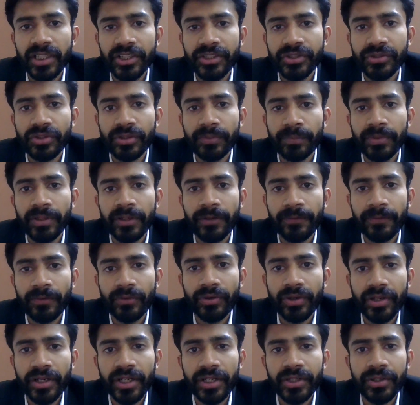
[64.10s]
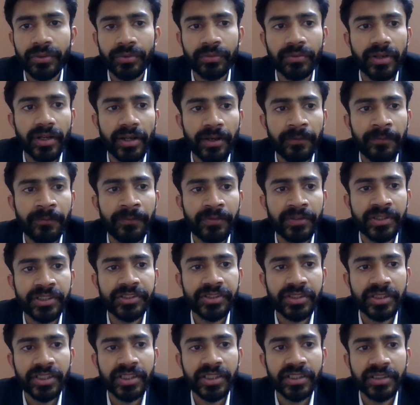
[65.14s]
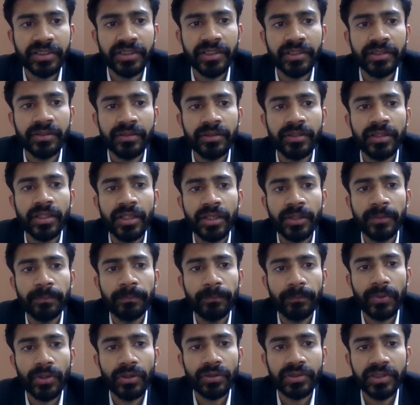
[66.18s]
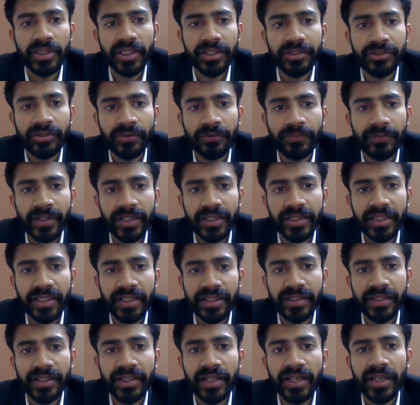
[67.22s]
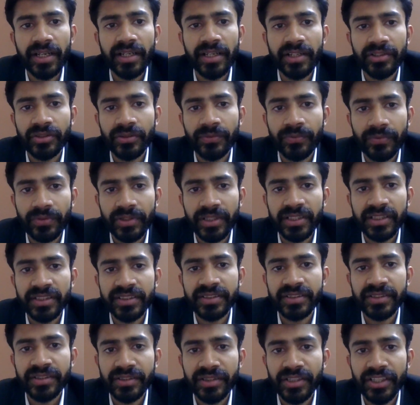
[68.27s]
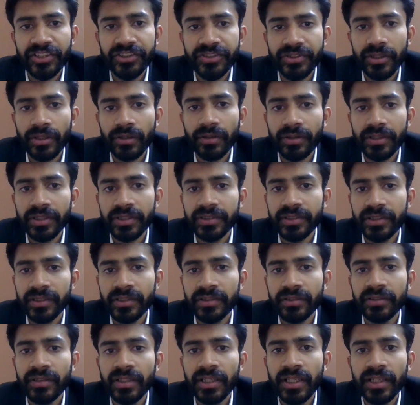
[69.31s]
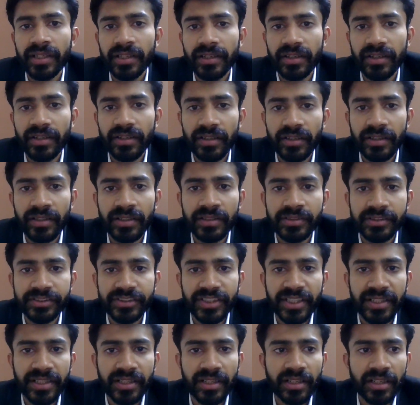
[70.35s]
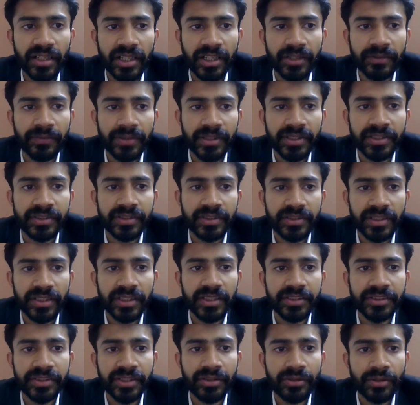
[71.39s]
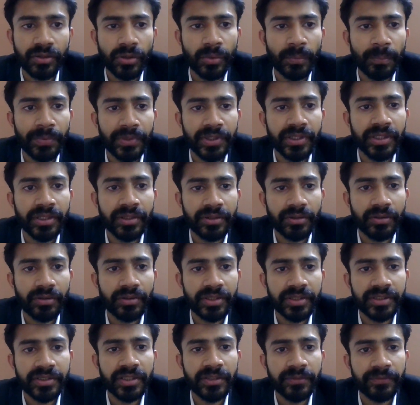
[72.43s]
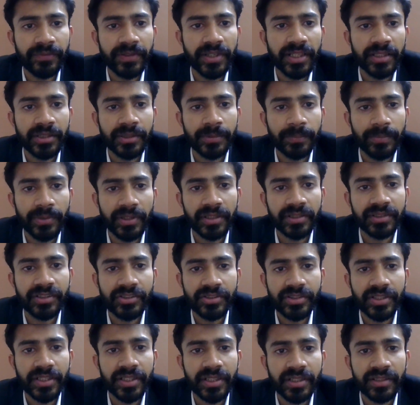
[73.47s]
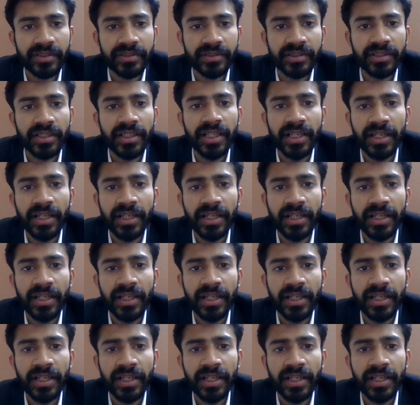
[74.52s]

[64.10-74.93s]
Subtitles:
that should be afforded to every citizen below the age of 18, regardless of race, national origin, color, gender, language, religion, opinion, origin, wealth, birth status,